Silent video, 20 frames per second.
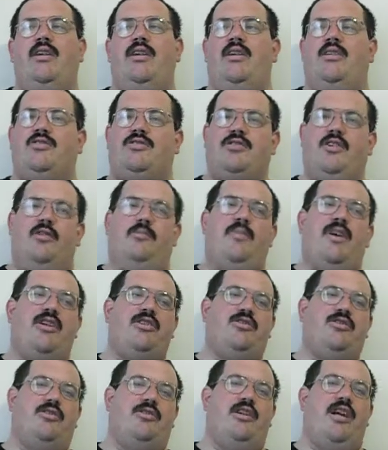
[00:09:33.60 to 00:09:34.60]
So make
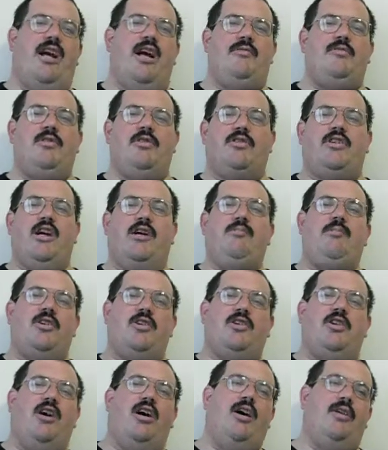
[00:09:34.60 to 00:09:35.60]
sure you have your cup of
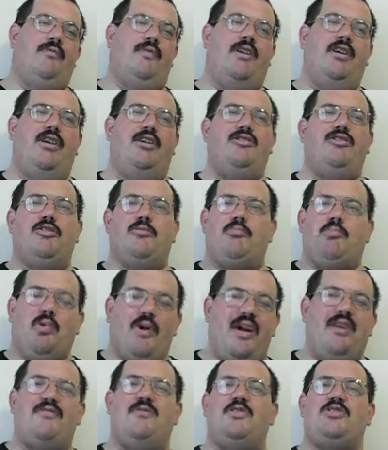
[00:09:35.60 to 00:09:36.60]
coffee and your
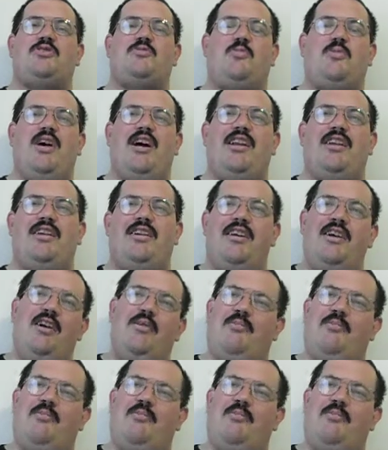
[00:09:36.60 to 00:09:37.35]
breakfast ready,